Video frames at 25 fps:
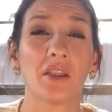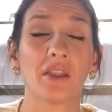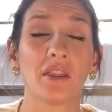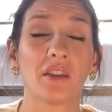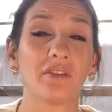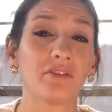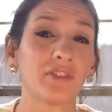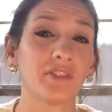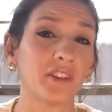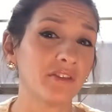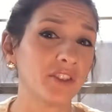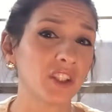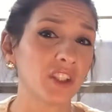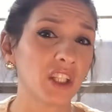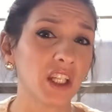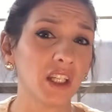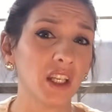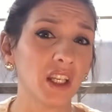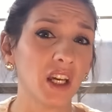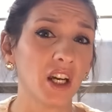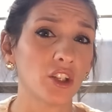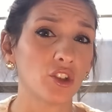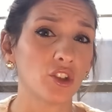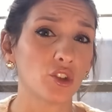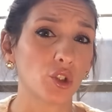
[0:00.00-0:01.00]
the
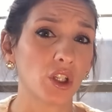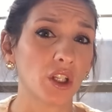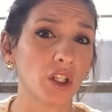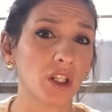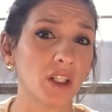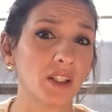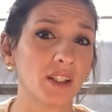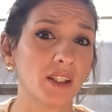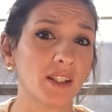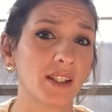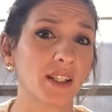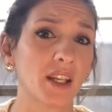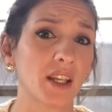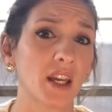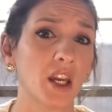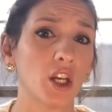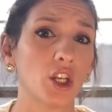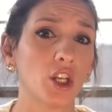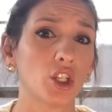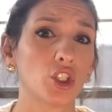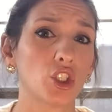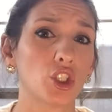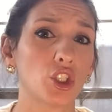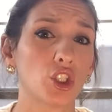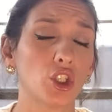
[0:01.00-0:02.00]
fifteen hundreds
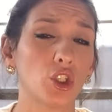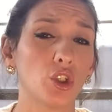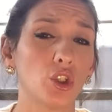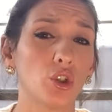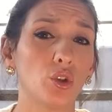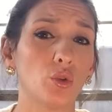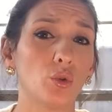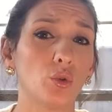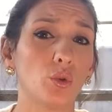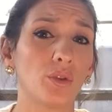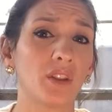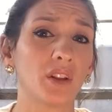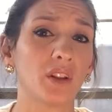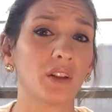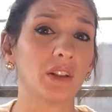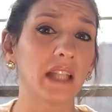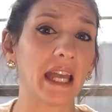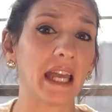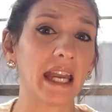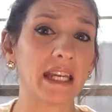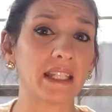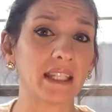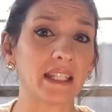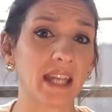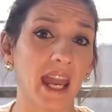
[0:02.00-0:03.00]
to the
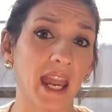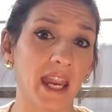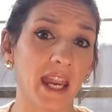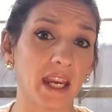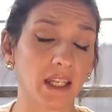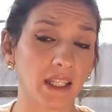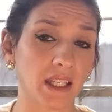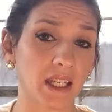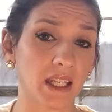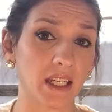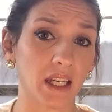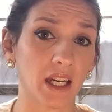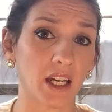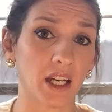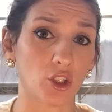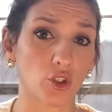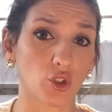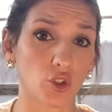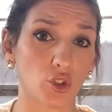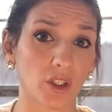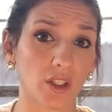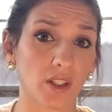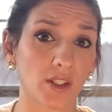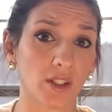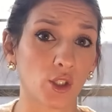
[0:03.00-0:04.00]
late eighteen
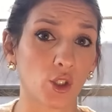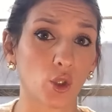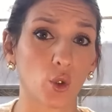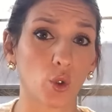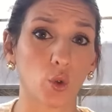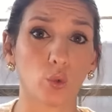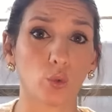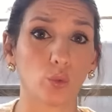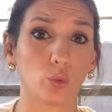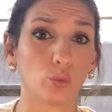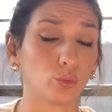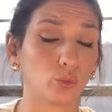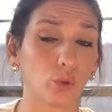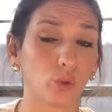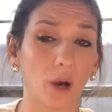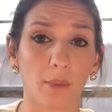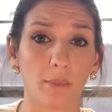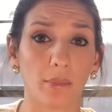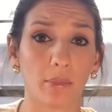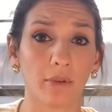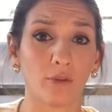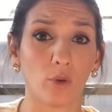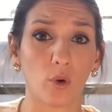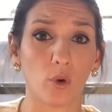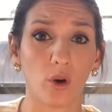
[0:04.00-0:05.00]
hundreds, so
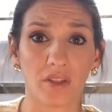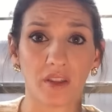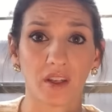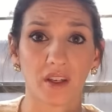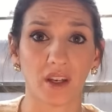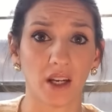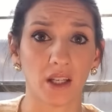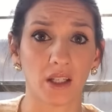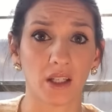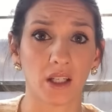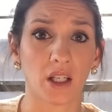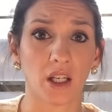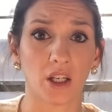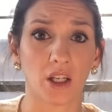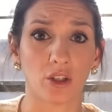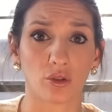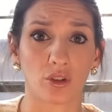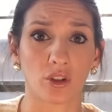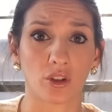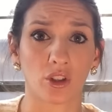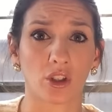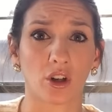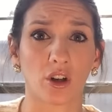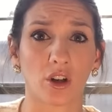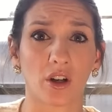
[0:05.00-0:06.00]
right before the nineteen
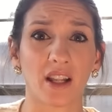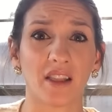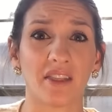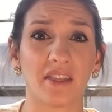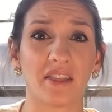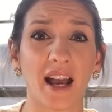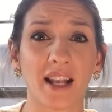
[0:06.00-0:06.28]
hundreds started.